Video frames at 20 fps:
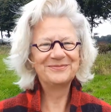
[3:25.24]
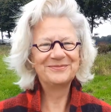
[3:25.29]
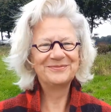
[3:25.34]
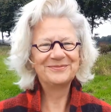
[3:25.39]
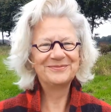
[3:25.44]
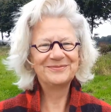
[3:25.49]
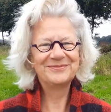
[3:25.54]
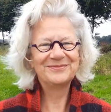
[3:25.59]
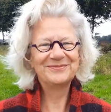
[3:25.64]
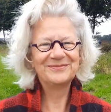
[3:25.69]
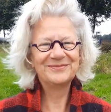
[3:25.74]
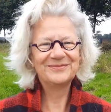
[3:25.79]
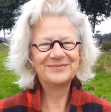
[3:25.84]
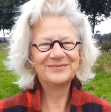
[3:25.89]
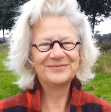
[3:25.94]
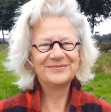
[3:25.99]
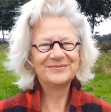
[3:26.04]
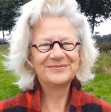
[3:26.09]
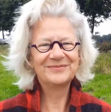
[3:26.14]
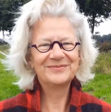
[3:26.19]

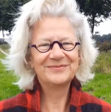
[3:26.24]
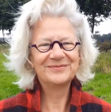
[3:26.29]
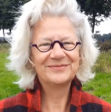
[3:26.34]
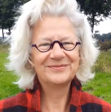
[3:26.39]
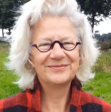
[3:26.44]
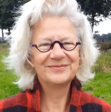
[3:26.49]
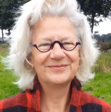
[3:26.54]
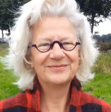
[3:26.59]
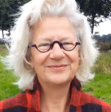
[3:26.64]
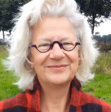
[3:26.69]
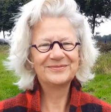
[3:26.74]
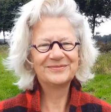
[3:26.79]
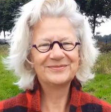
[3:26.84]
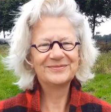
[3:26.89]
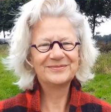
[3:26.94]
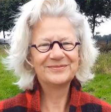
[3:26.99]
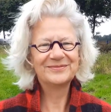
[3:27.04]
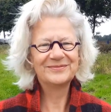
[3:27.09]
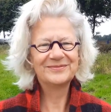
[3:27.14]
[no speech]